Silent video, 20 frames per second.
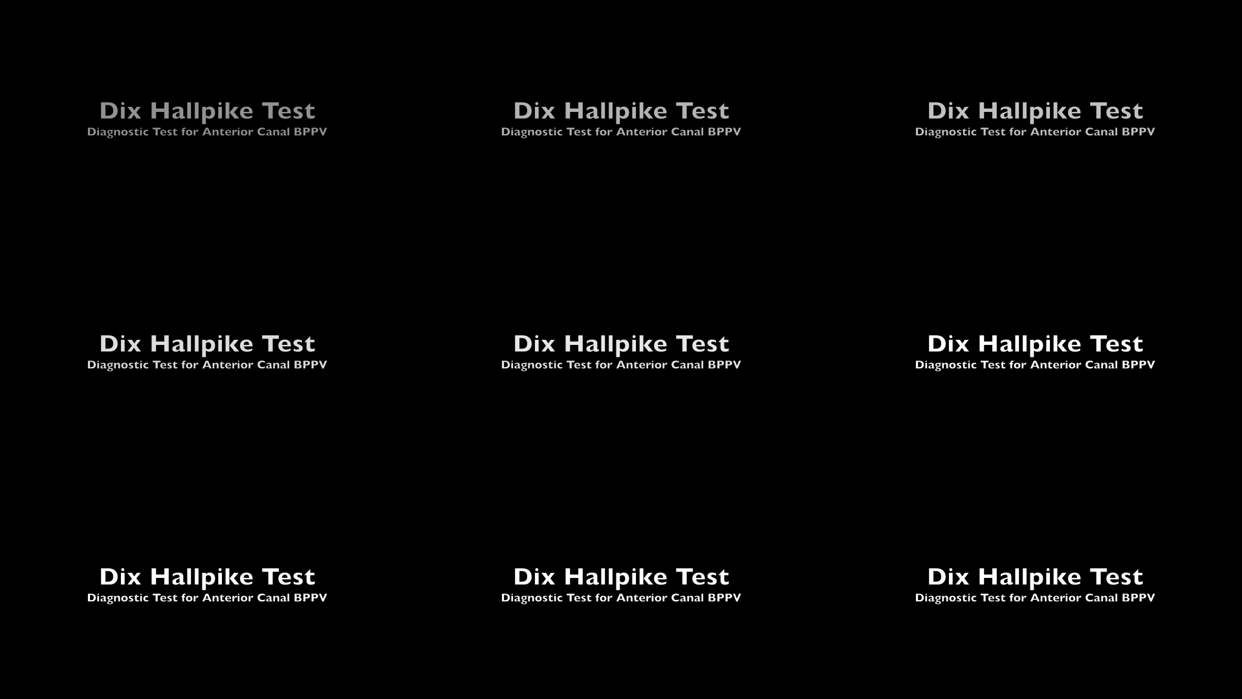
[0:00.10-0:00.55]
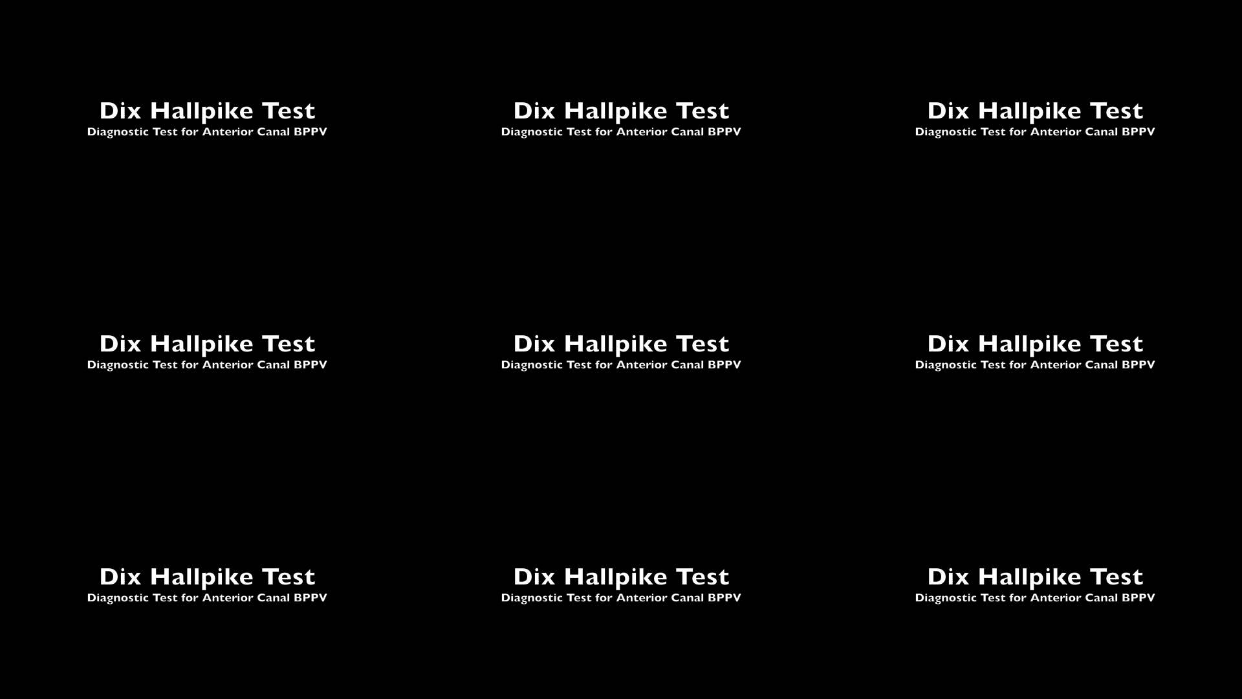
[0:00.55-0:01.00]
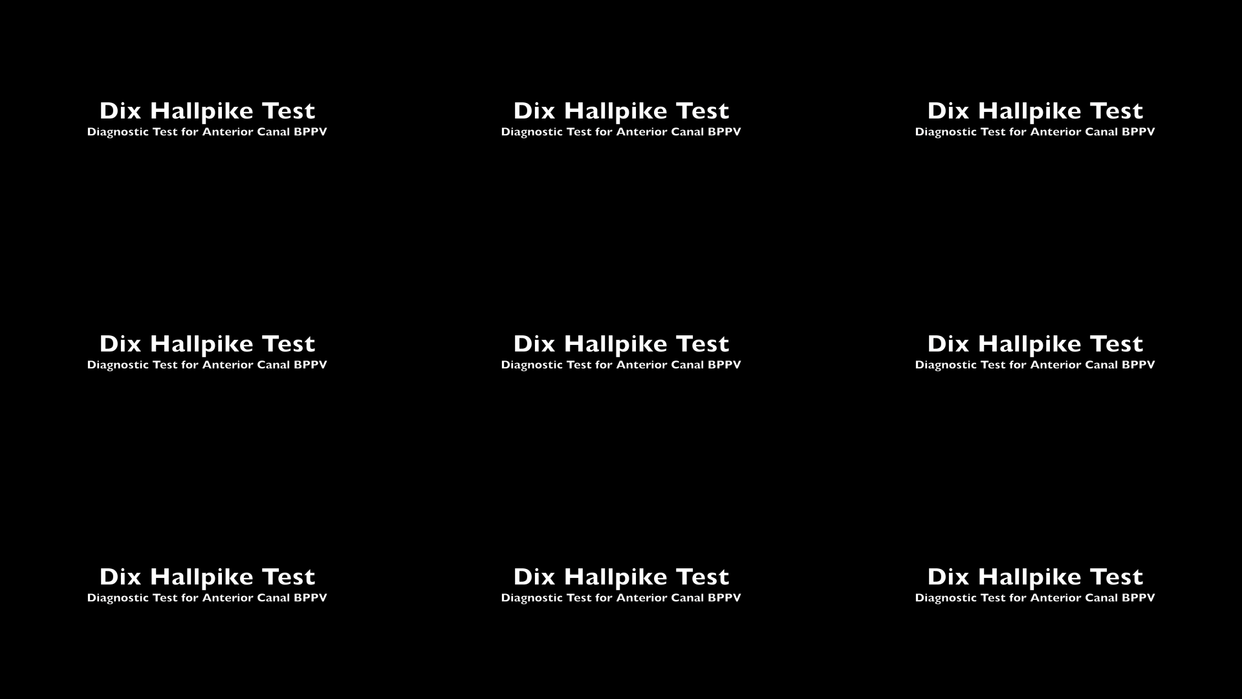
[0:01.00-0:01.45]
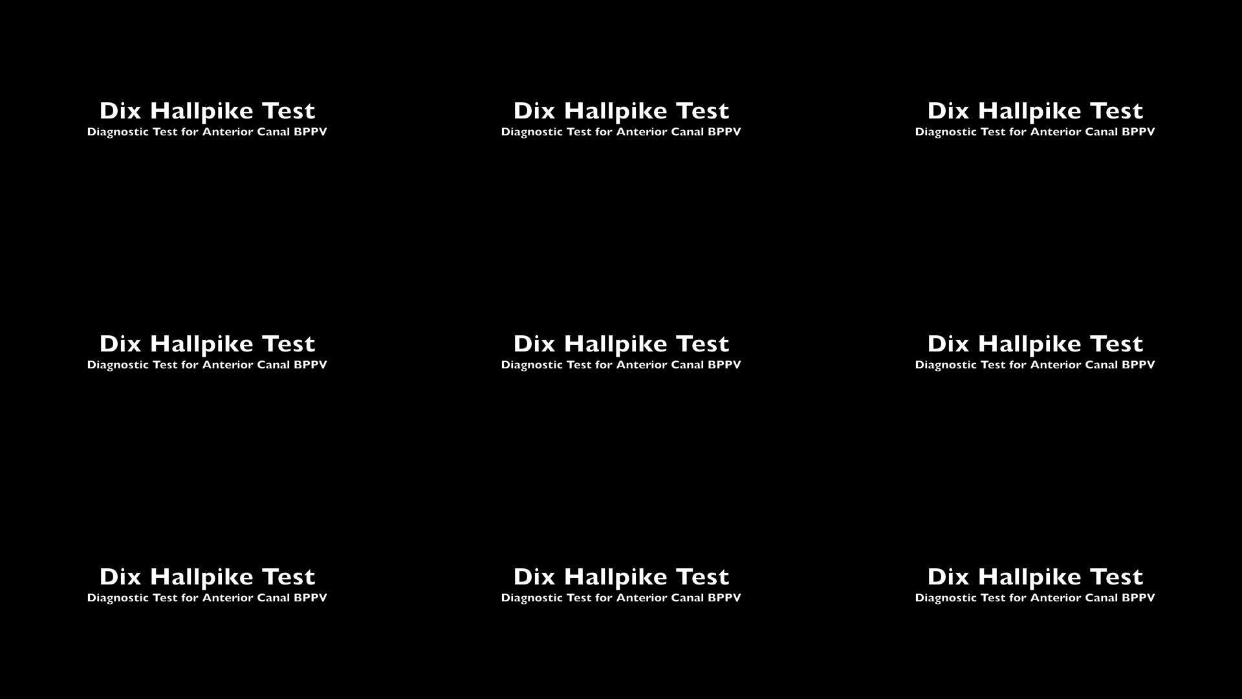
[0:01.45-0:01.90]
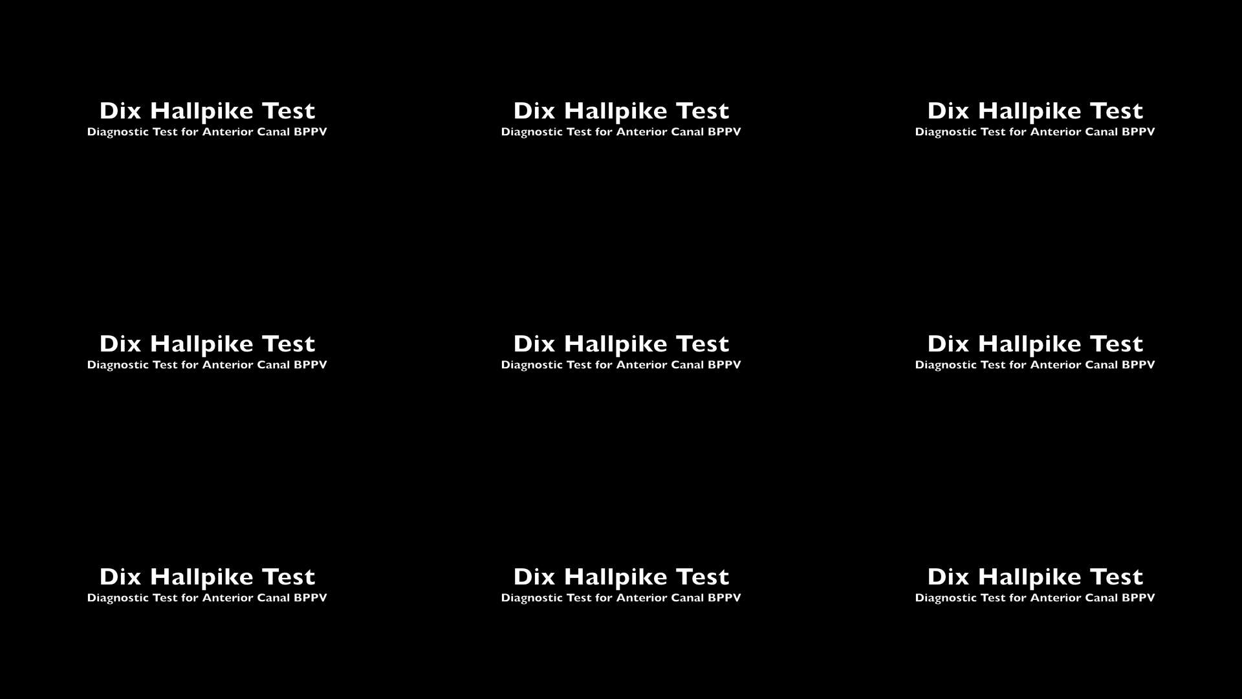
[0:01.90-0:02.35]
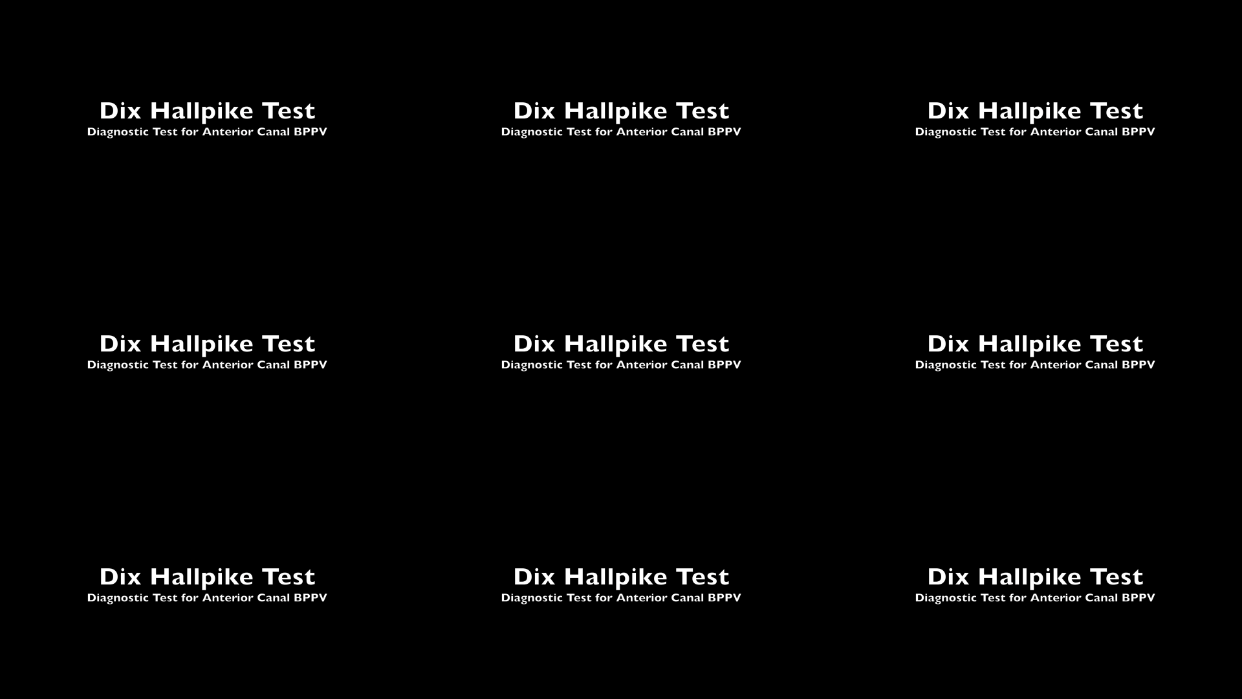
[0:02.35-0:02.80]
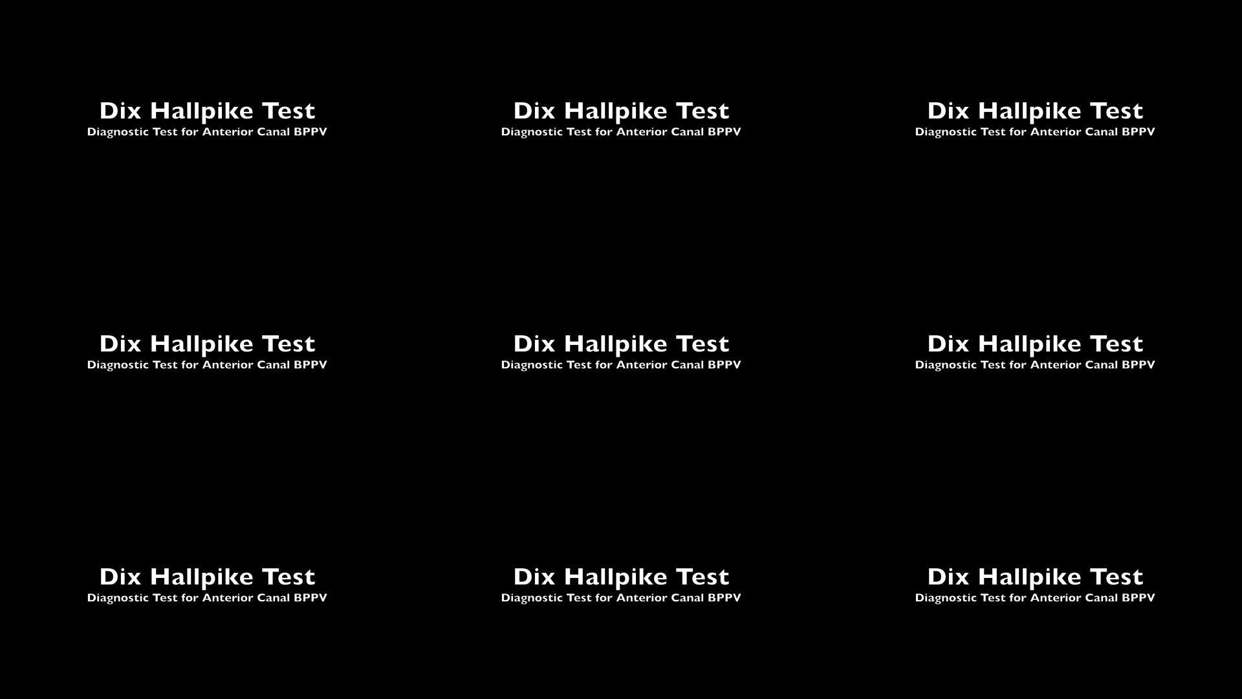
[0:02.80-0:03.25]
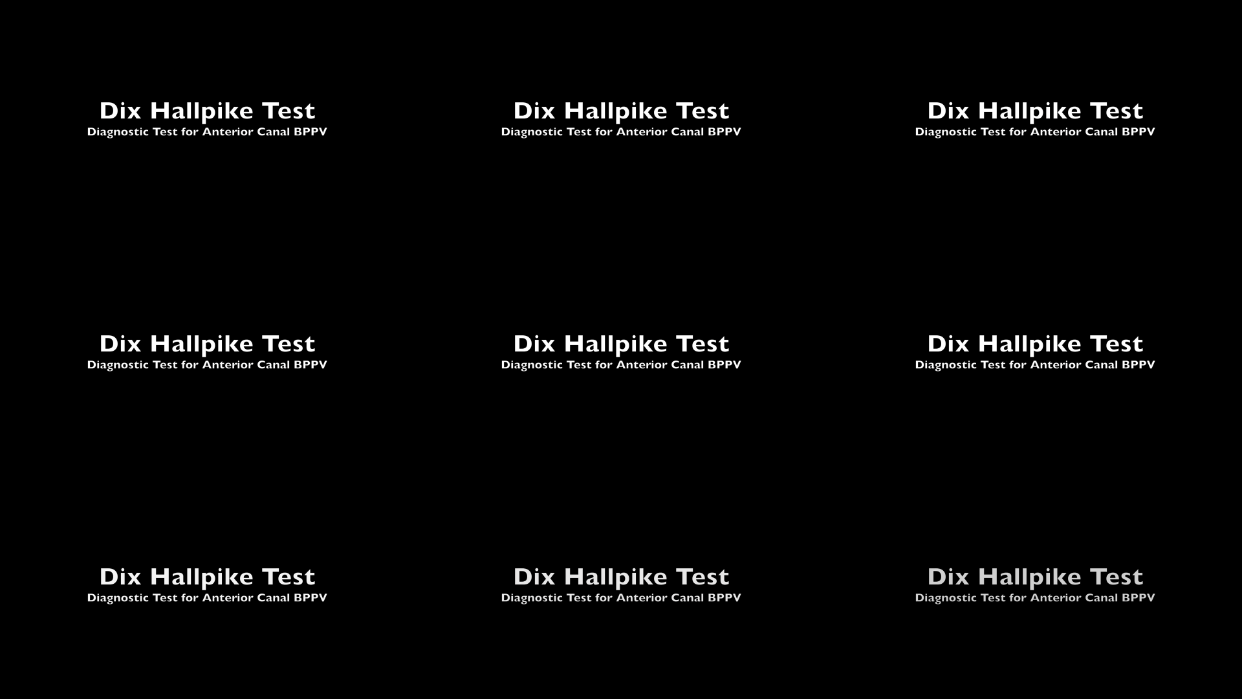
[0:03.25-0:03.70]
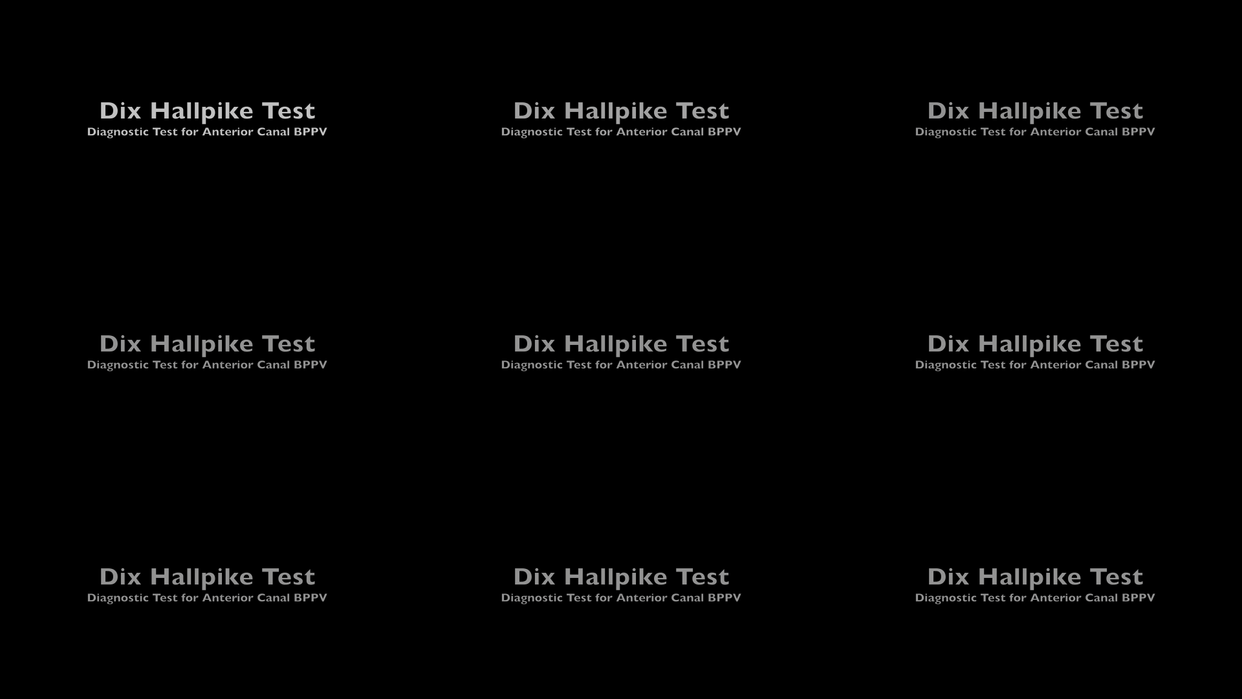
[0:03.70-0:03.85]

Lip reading: (no speaker visible)